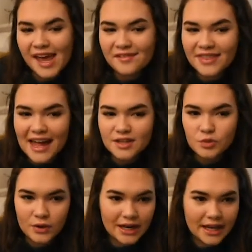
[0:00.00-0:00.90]
If
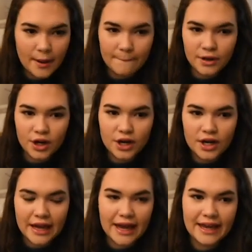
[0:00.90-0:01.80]
that's reading a
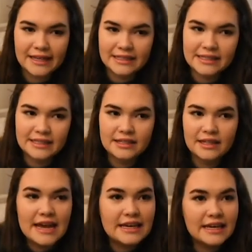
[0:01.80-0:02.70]
book and
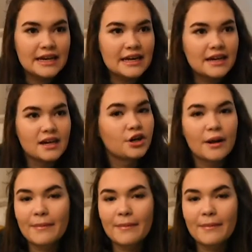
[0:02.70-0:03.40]
taking 30